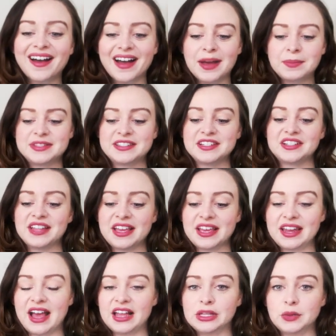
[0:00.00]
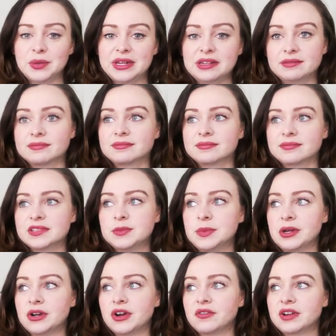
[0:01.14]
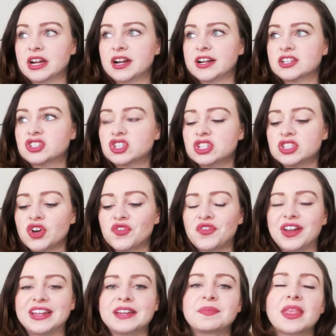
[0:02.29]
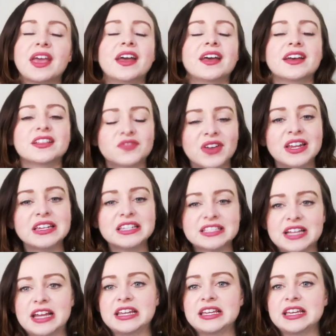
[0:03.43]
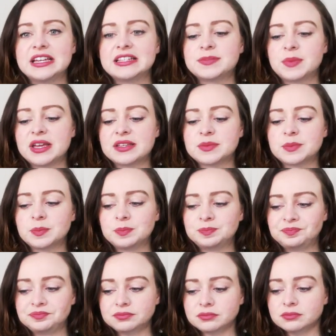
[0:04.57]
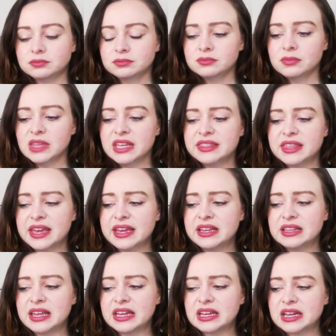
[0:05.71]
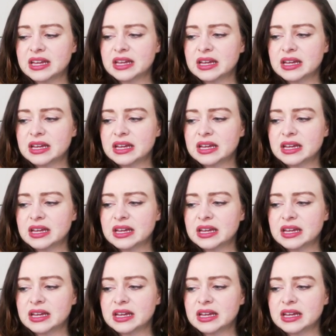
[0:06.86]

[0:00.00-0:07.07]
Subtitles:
I'm still like in Halloween spirit over here. It's just so funny. It's funny designing kits because they like...